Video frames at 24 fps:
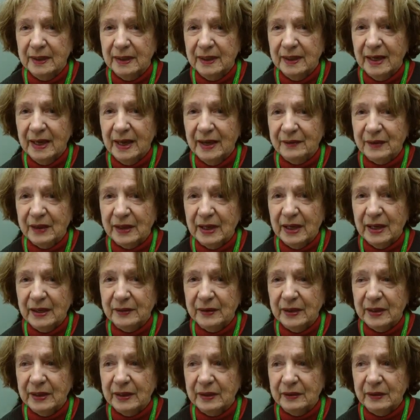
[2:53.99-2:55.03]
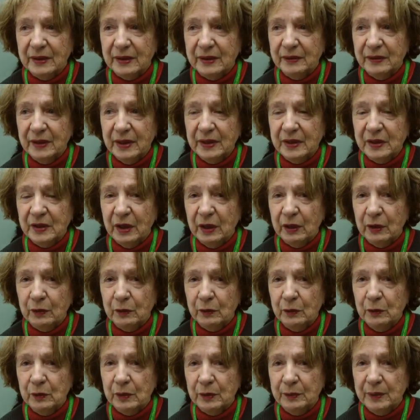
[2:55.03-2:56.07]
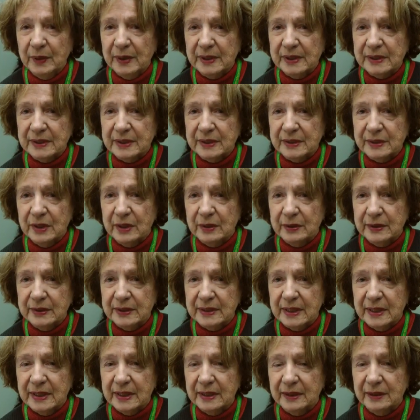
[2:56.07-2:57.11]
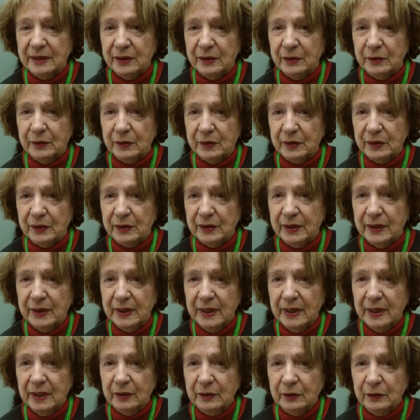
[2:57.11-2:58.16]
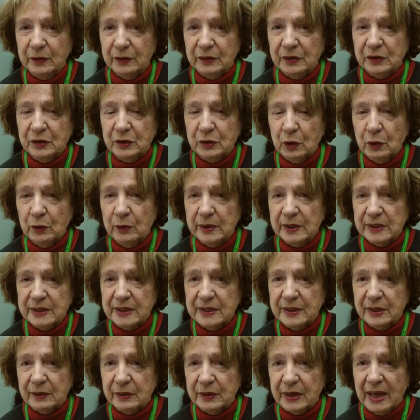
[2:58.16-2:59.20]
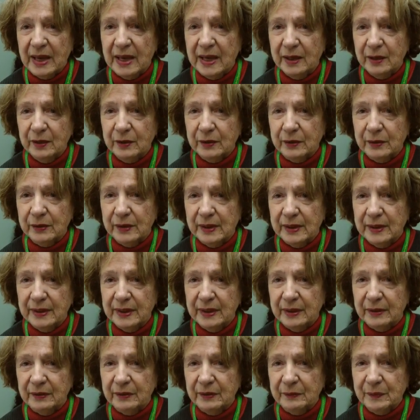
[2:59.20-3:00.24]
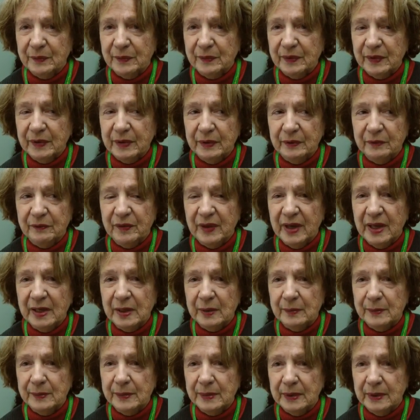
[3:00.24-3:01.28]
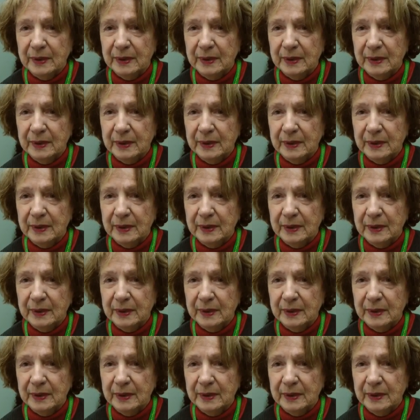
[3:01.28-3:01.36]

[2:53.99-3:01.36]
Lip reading: I think they didn't care who it was as long as they could show us their anger and their venom.